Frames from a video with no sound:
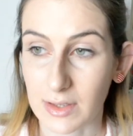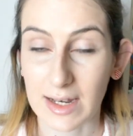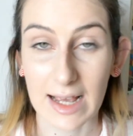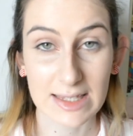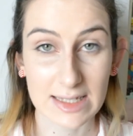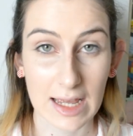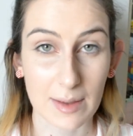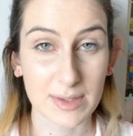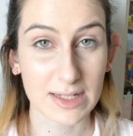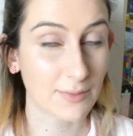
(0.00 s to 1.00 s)
the next
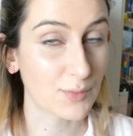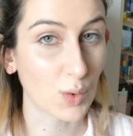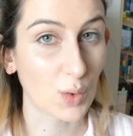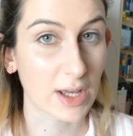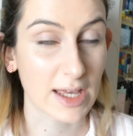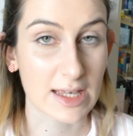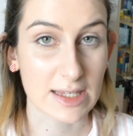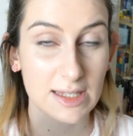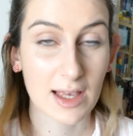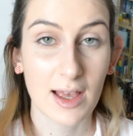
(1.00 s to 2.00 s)
step, step four,
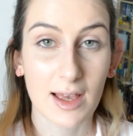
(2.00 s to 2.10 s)
is